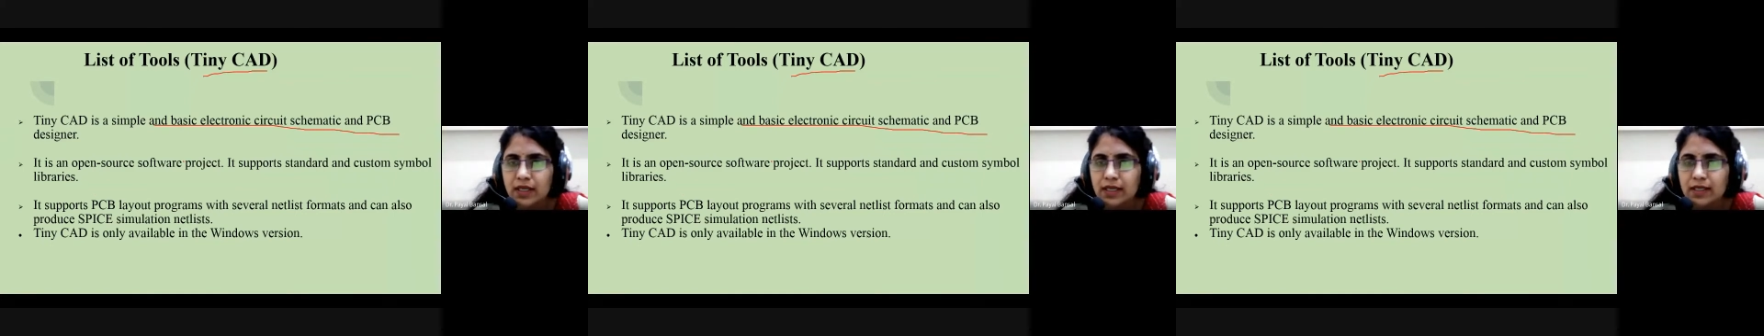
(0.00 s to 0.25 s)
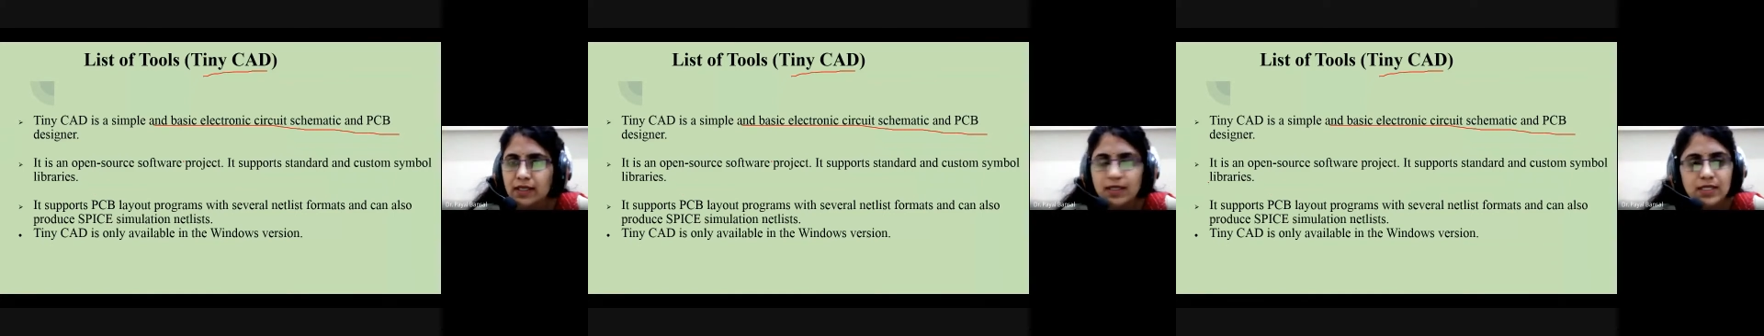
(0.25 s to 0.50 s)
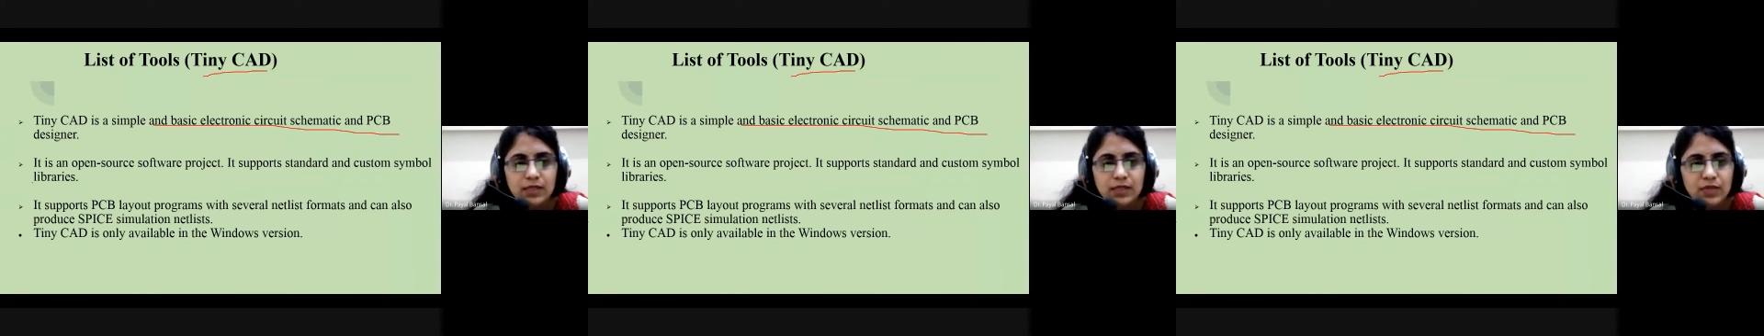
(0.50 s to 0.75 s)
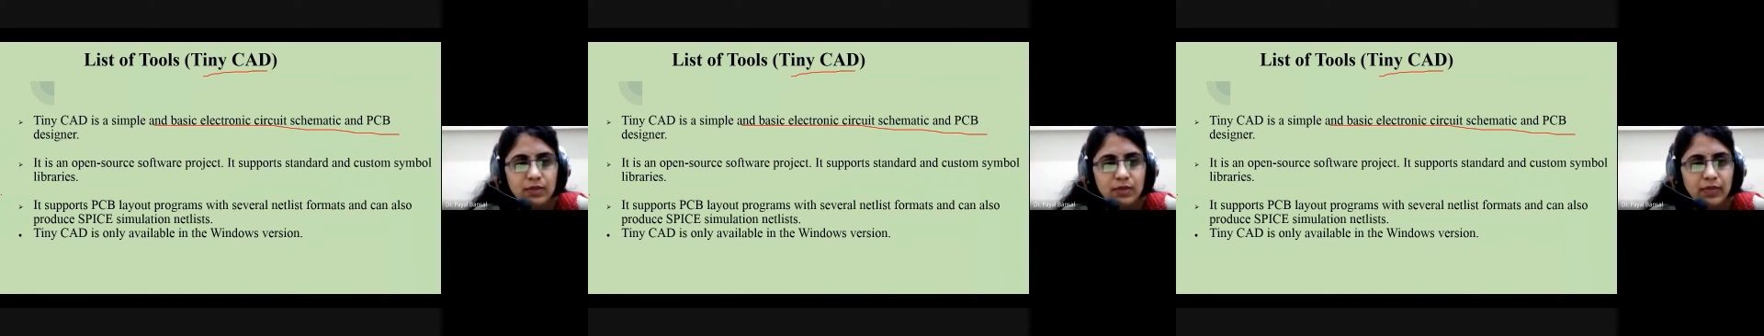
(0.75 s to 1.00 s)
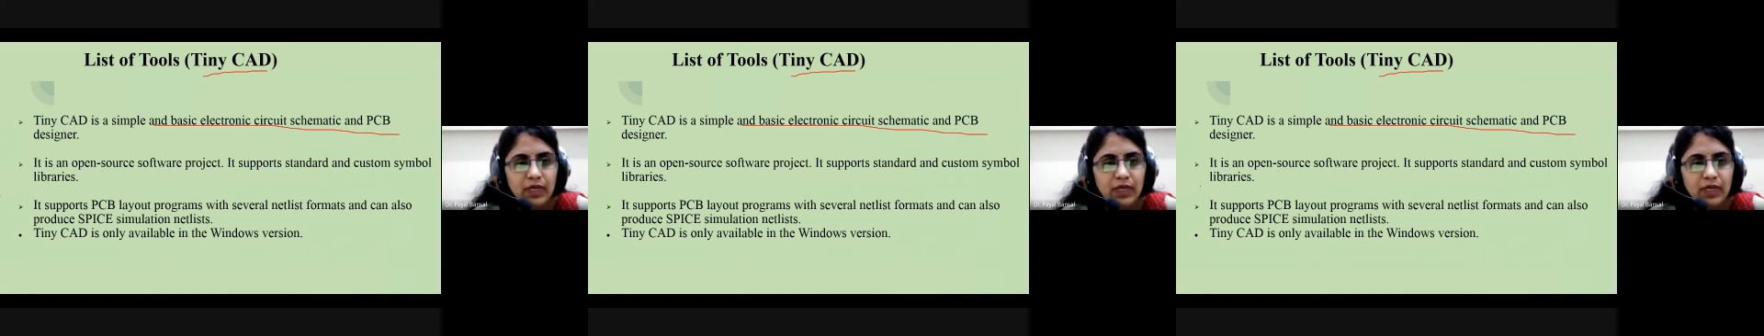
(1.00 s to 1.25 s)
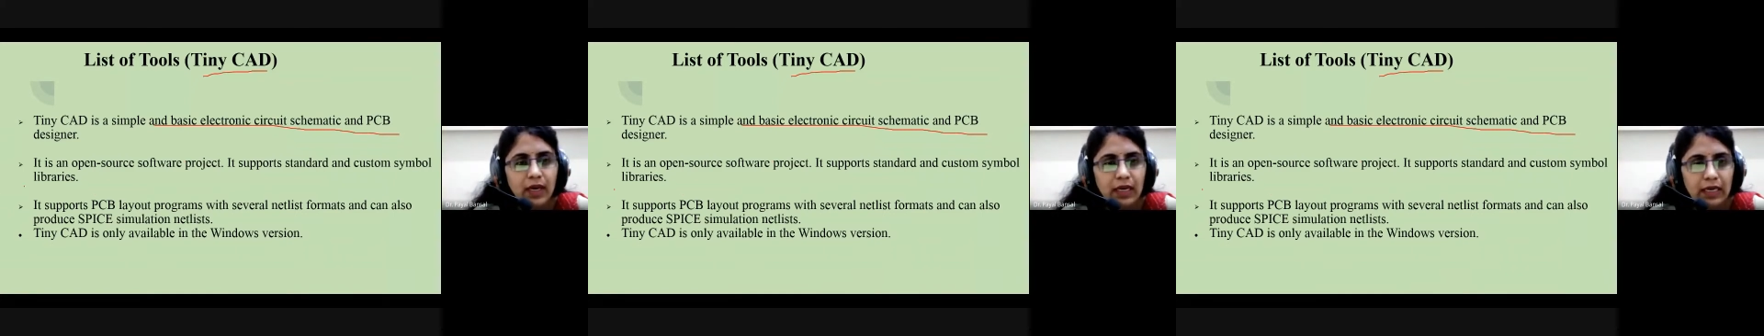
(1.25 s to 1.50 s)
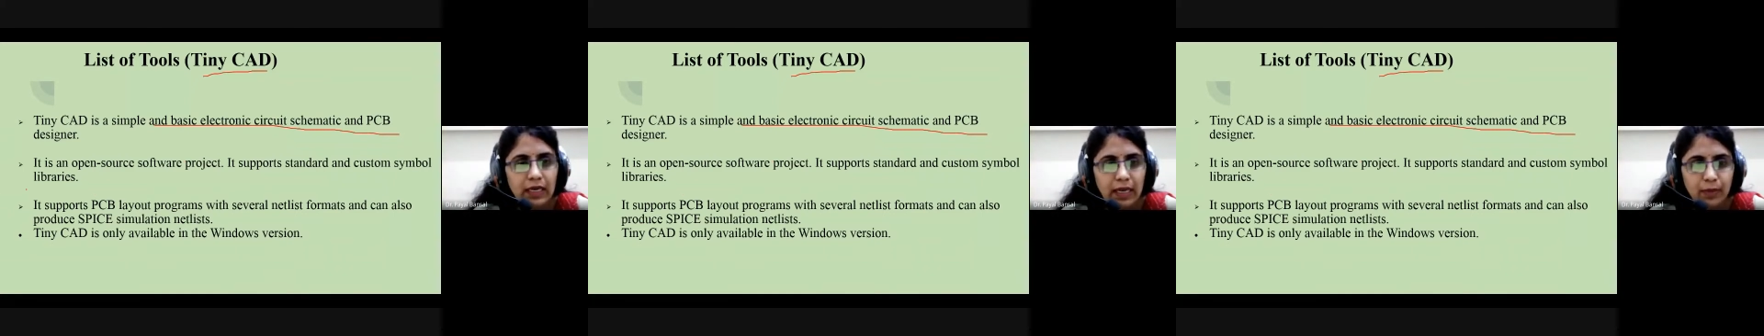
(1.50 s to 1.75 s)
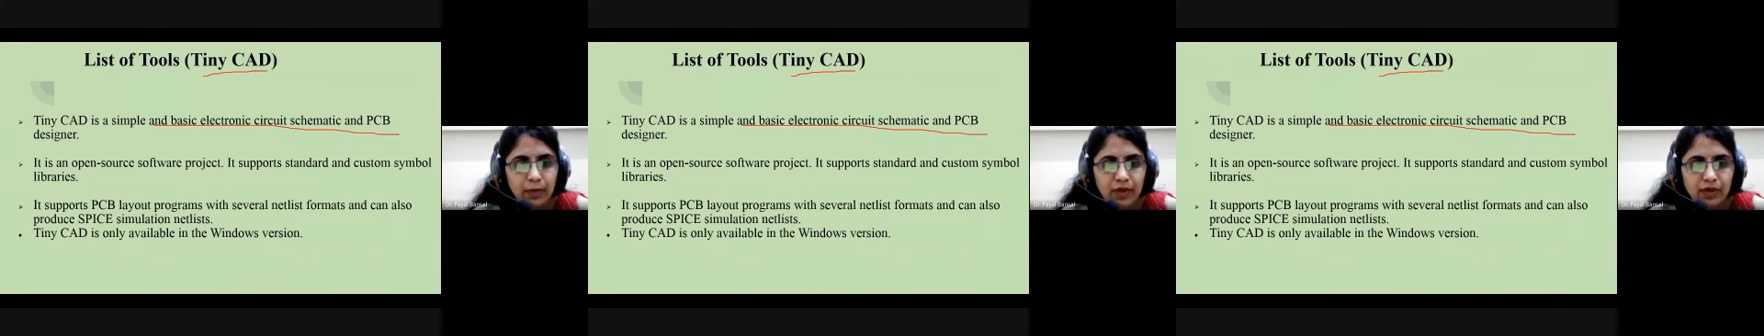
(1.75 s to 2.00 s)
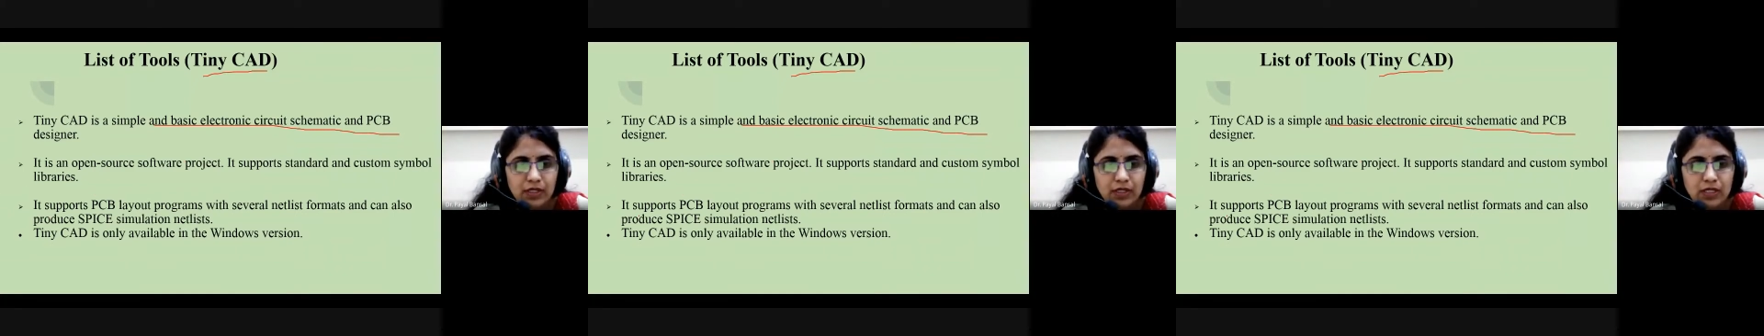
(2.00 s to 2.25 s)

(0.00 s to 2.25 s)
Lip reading: custom symbol libraries.